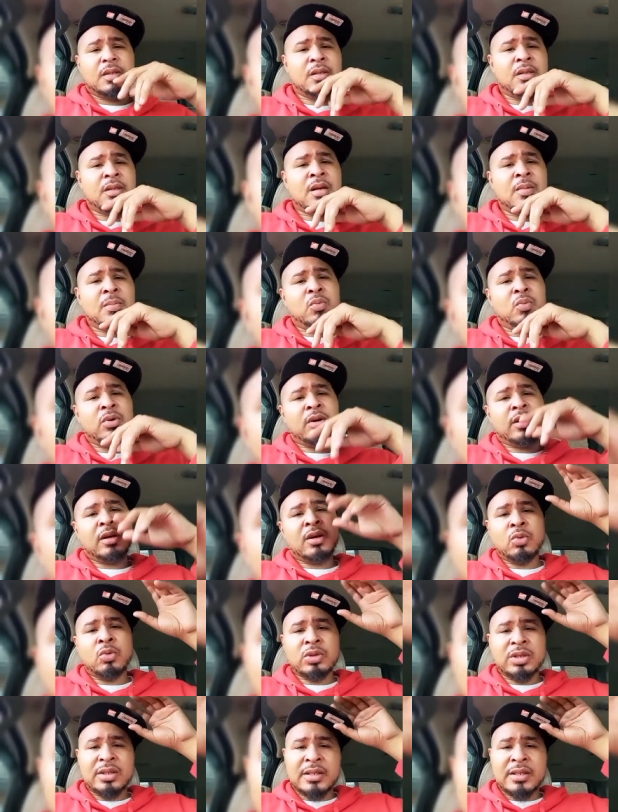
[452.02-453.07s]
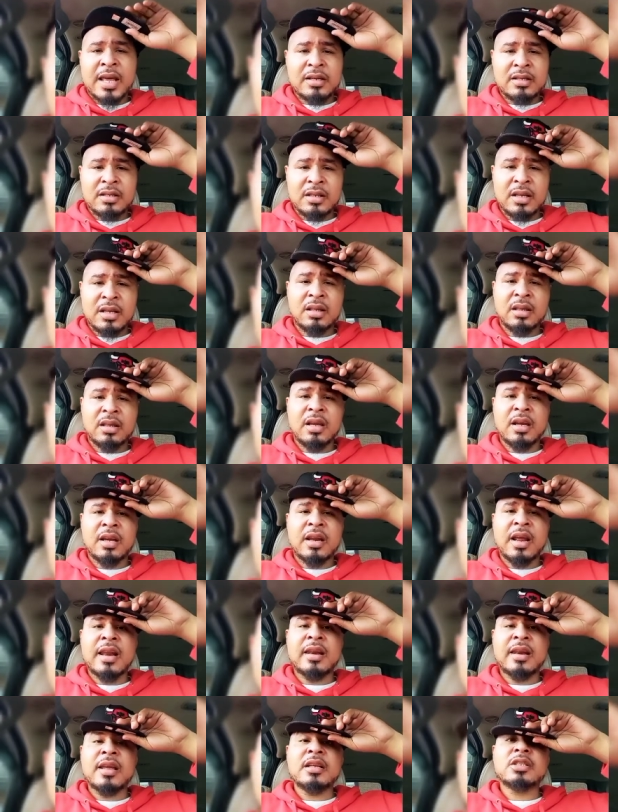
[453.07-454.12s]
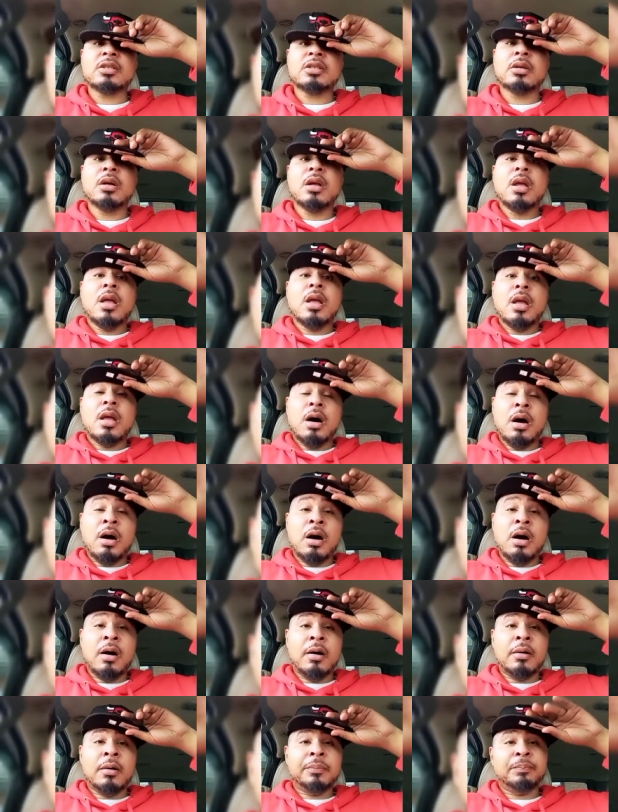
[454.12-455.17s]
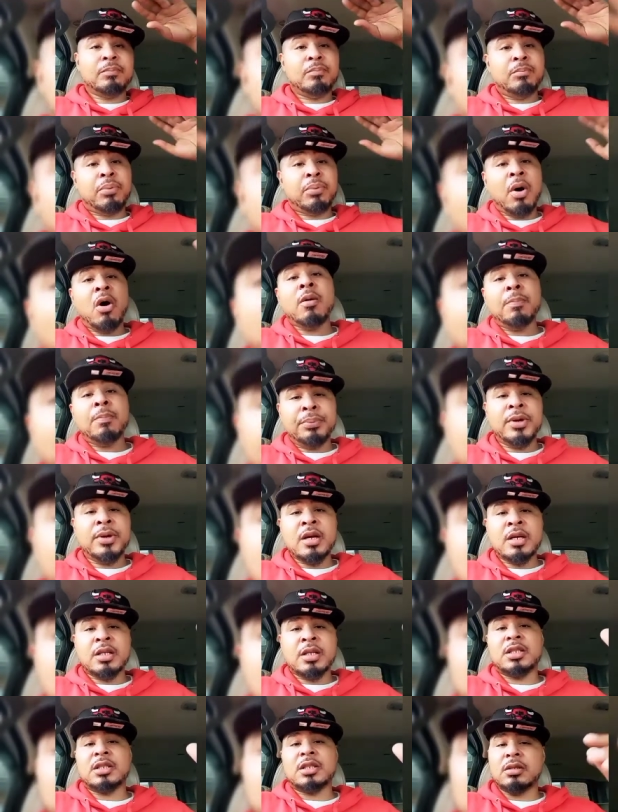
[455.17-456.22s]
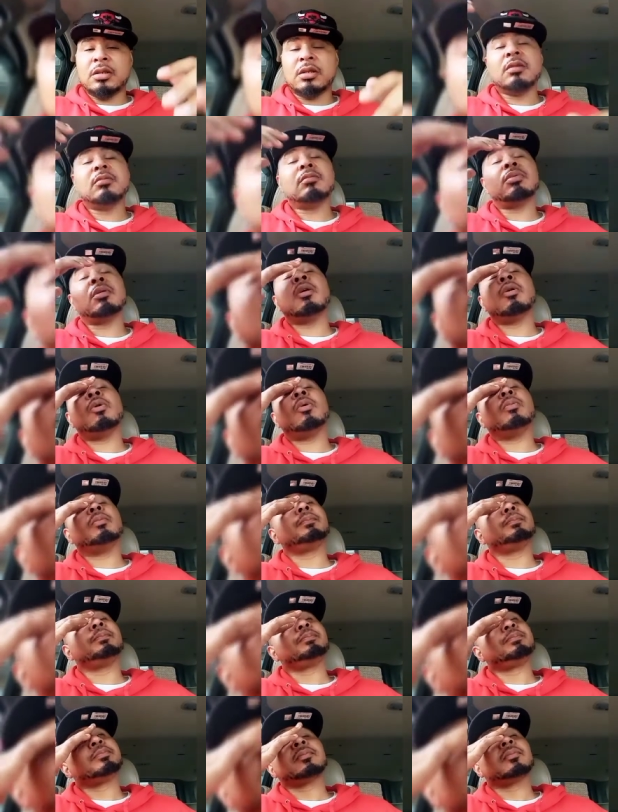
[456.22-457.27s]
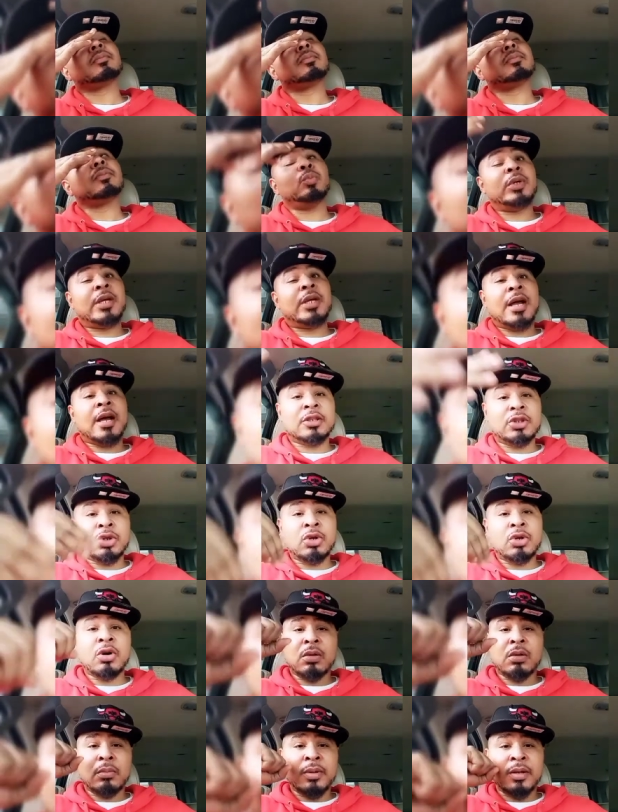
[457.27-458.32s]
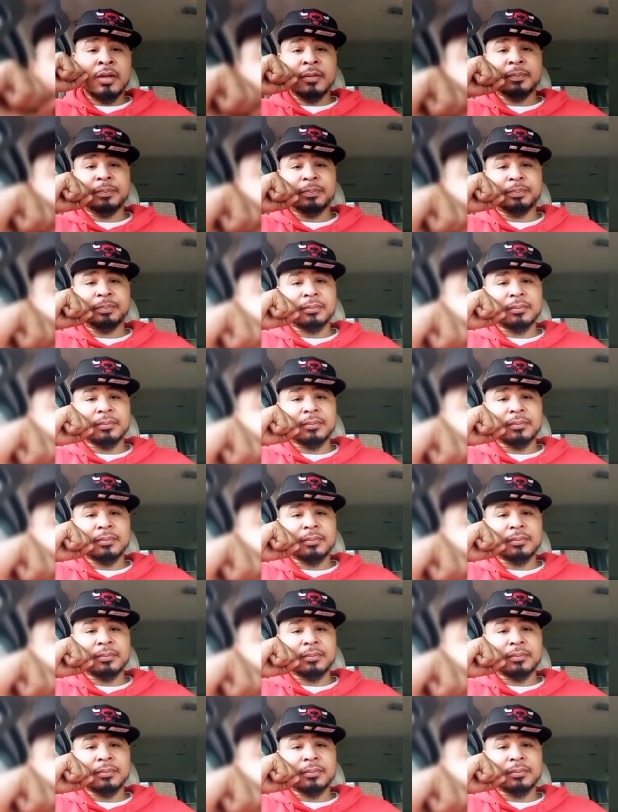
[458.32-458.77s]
number one GOAT status, anything of that nature. Paul Pierce, bro, we gotta talk, man.